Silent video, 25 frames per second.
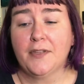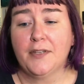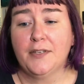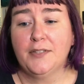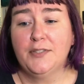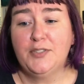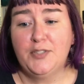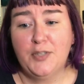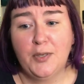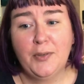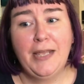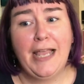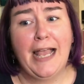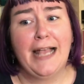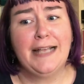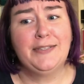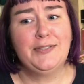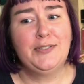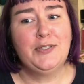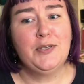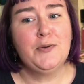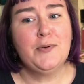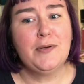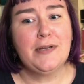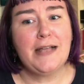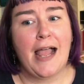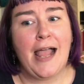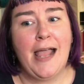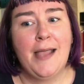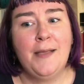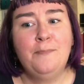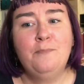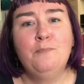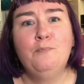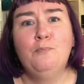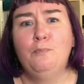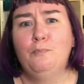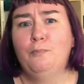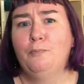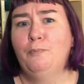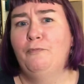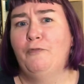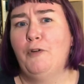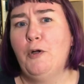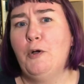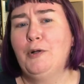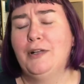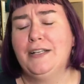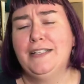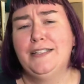So yeah, so I'm
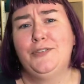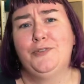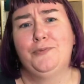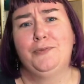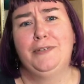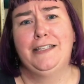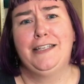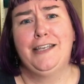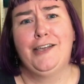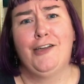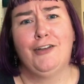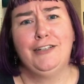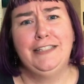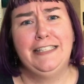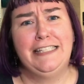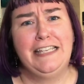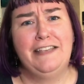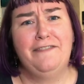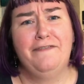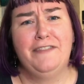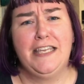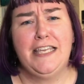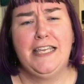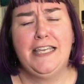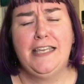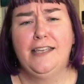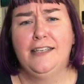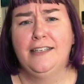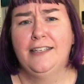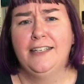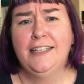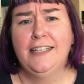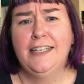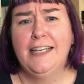focused really on TV.